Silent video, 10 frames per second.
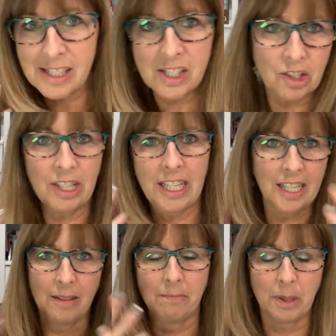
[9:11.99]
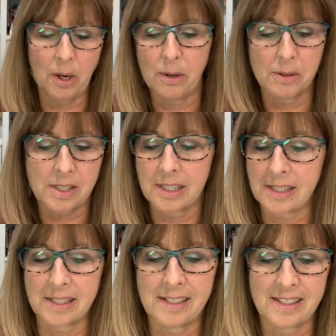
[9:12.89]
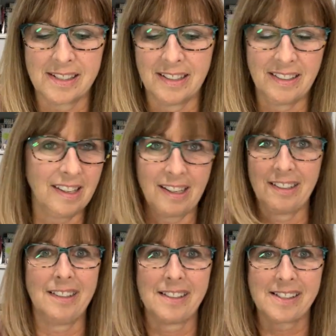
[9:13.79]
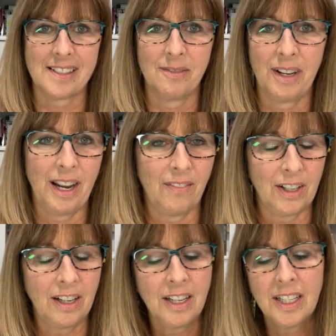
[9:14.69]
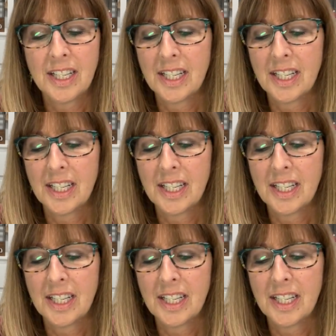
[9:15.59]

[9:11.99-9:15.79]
the screen and blows kisses and giggles and whatever.